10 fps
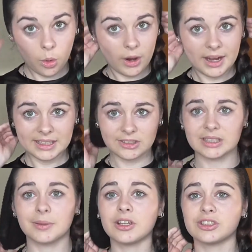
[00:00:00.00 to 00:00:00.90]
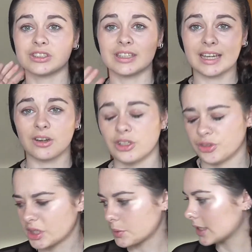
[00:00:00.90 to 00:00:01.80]
or any stretch mark lotion and get no
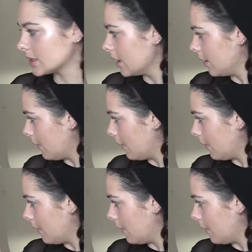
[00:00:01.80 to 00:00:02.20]
stretch marks.